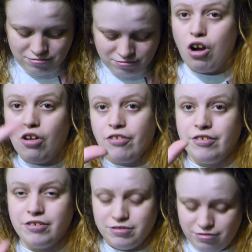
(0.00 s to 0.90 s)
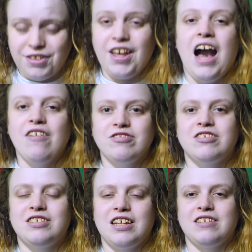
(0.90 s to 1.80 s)
Con. You have to
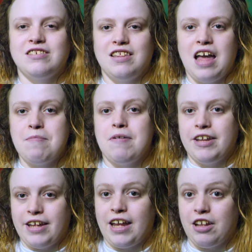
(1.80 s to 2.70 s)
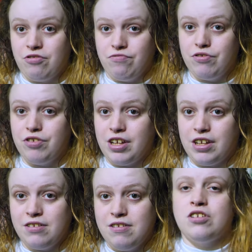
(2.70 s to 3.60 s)
stick to their medication
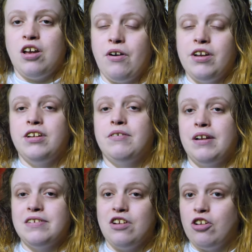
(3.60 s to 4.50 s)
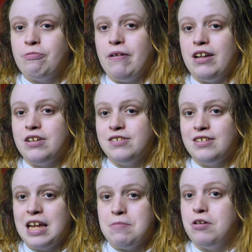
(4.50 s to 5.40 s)
routine. So when I was in hospital, I used to
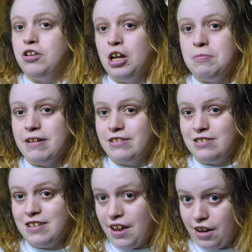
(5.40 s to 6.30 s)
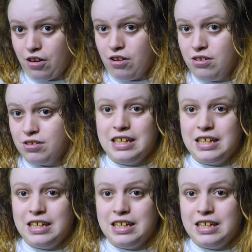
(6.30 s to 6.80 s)
take my night meds at 10 o'clock.